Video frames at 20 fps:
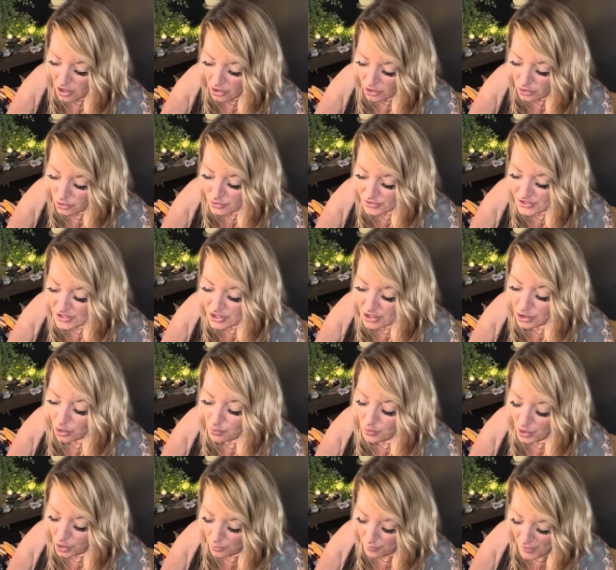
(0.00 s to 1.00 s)
using your
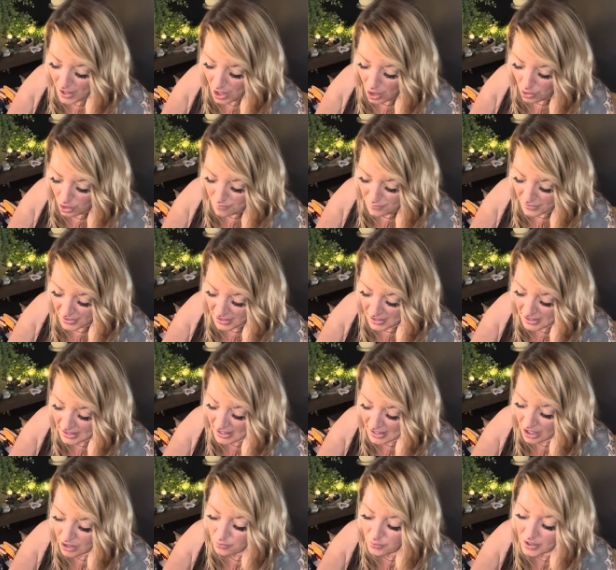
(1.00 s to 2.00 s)
willpower, but
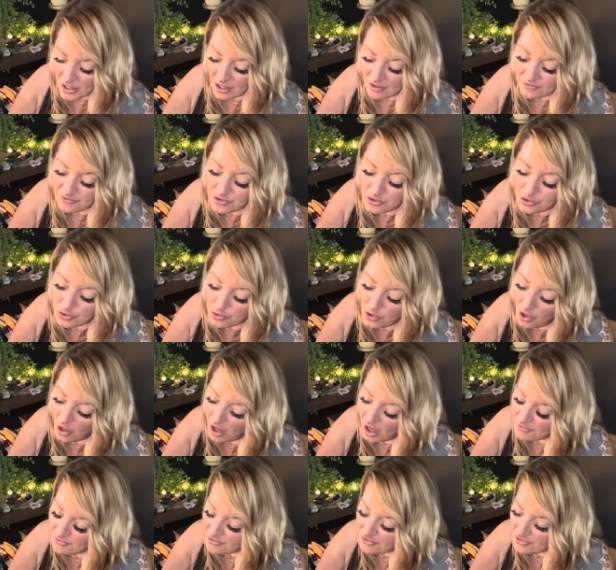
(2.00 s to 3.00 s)
again, we have new
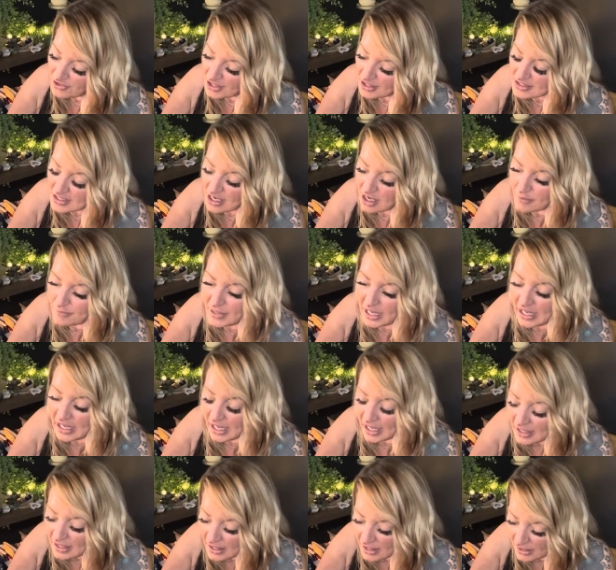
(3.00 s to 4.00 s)
conflict coming
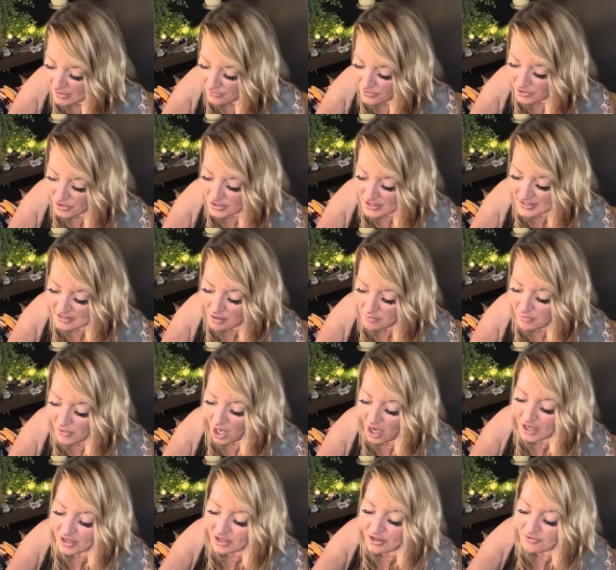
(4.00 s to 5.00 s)
in. There's some
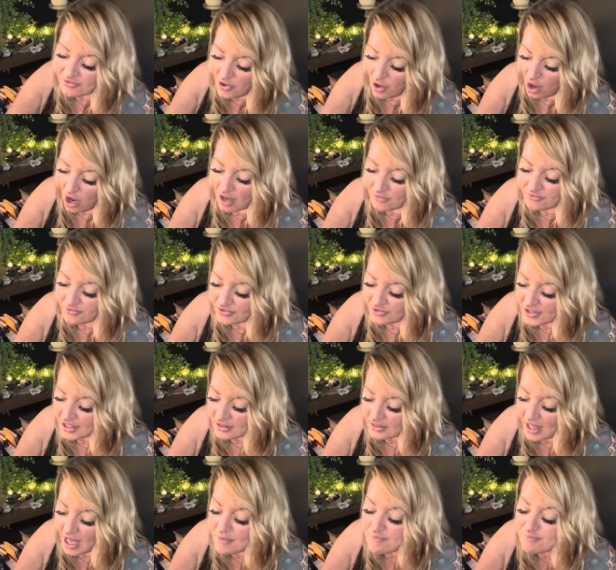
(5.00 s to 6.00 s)
kind of
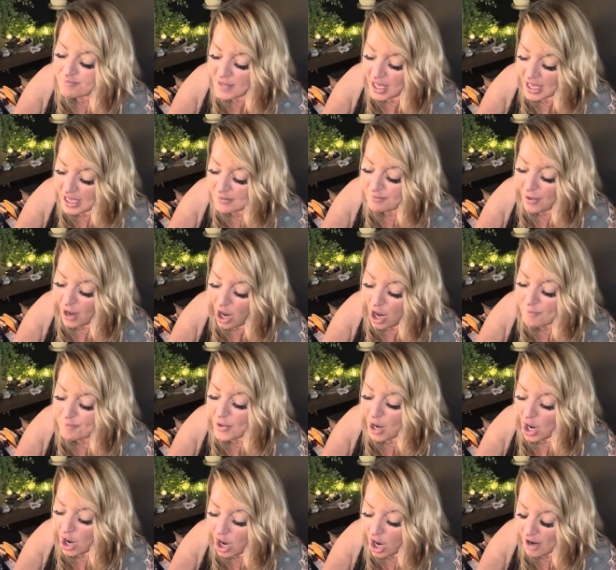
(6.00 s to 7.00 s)
conflict that may pop
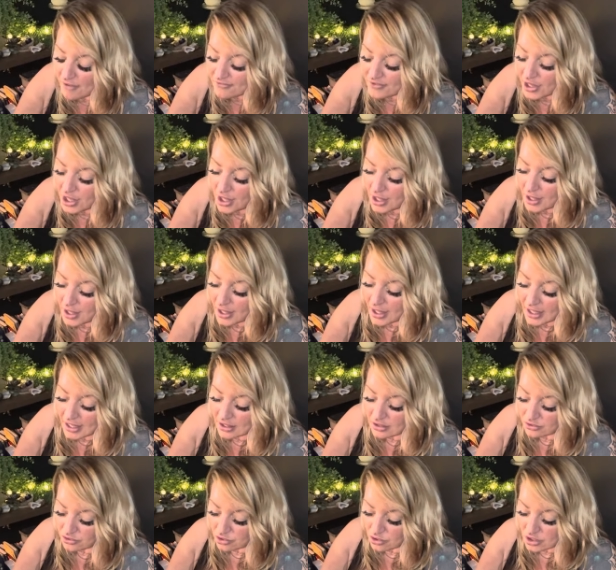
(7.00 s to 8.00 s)
off.
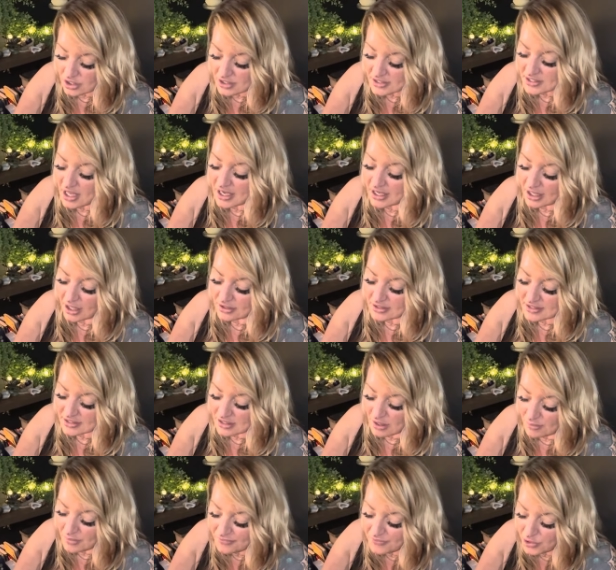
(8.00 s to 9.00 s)
It looks like
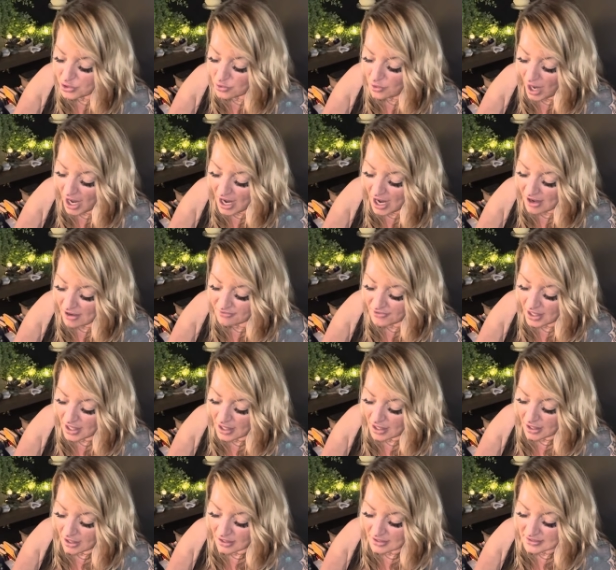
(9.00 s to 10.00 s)
some of you have
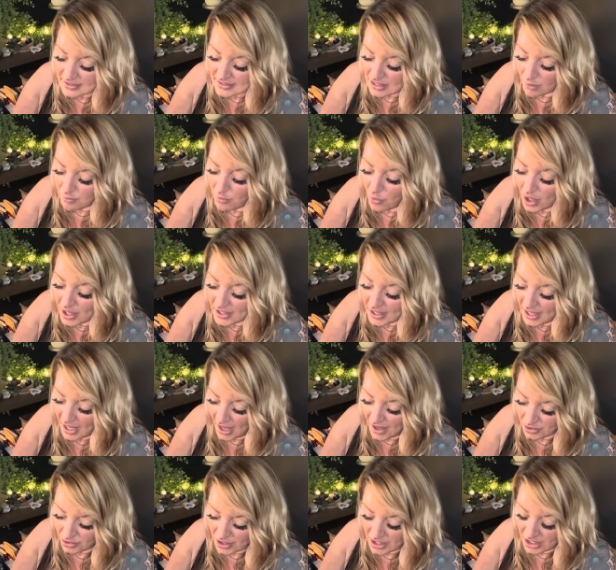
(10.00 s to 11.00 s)
someone
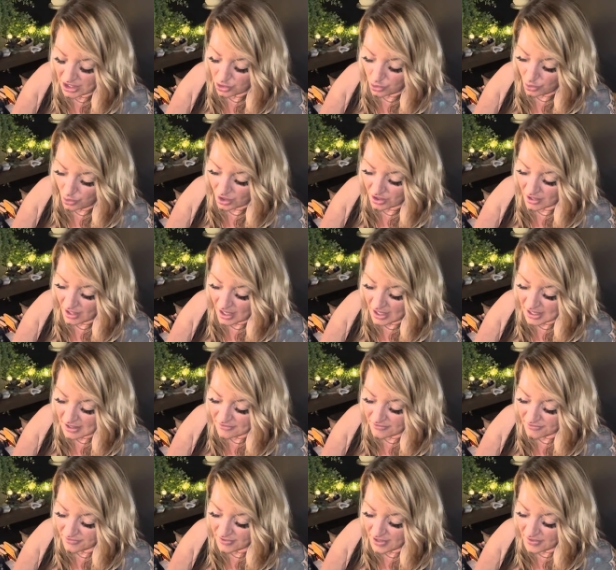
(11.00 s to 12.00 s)
entering your
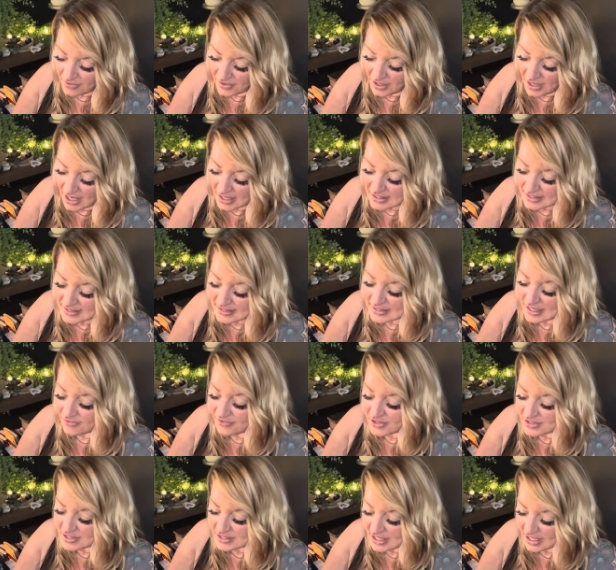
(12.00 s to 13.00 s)
life in the next
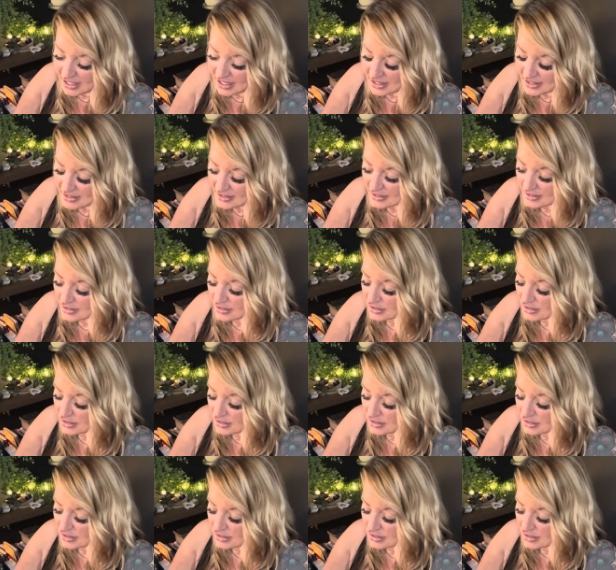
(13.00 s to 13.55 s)
seven days,